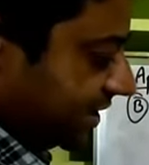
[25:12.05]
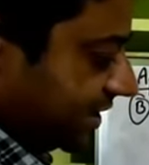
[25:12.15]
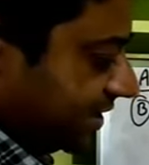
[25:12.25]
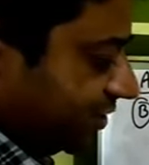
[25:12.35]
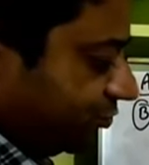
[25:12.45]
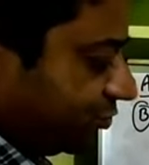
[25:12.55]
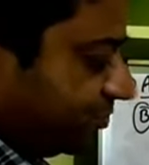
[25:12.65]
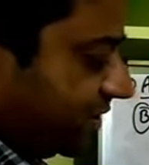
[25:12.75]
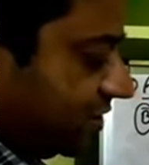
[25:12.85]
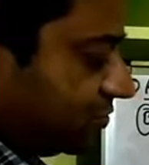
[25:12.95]
And due to
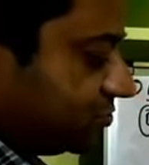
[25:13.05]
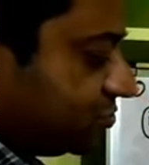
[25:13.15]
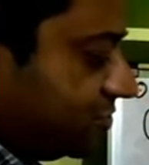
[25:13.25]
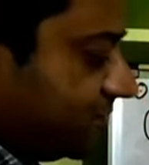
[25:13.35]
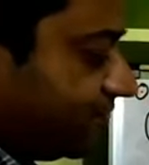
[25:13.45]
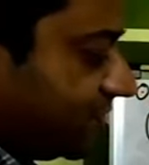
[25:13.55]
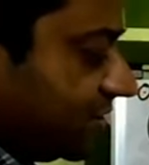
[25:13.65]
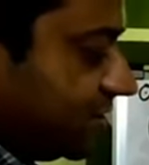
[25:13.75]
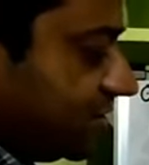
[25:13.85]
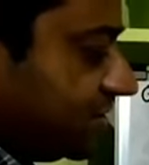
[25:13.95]
B also
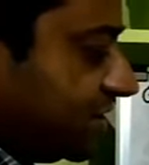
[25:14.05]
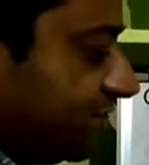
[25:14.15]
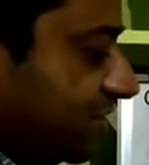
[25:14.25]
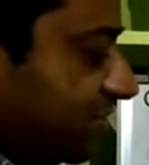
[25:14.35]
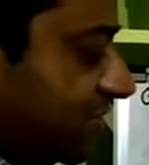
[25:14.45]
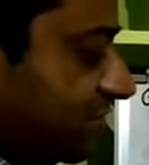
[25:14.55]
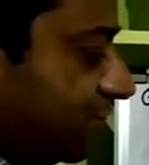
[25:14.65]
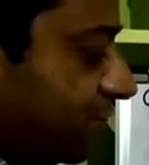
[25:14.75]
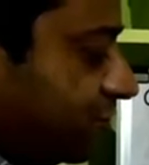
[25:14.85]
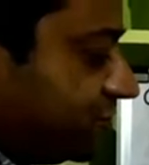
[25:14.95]
there will be a
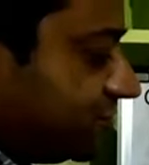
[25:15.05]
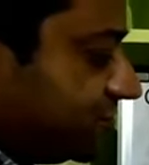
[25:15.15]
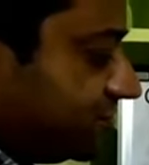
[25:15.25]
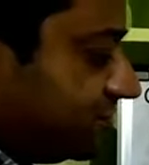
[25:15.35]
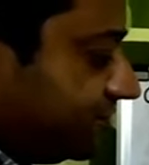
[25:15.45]
force,